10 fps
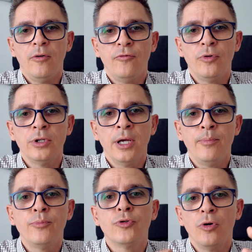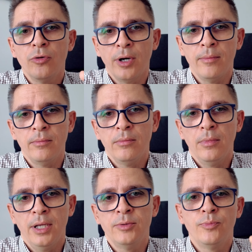for the program.
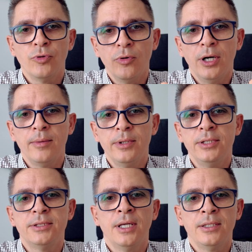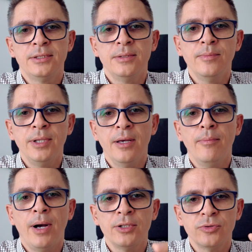And program is simply a
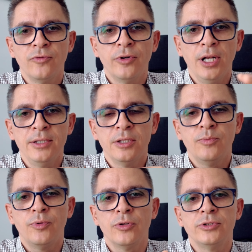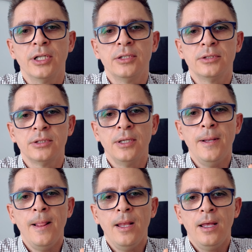bunch of related projects.
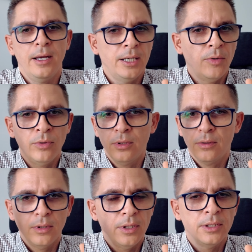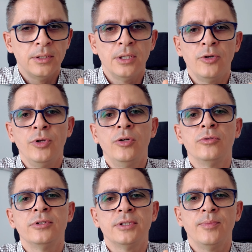And I will
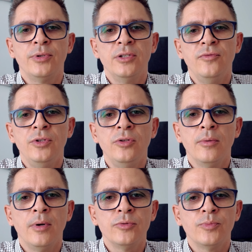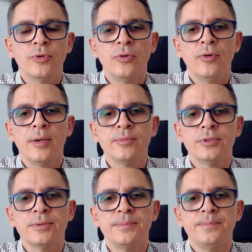record separate video about
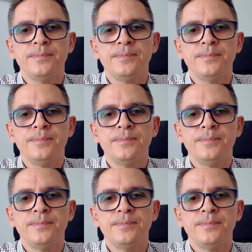programs.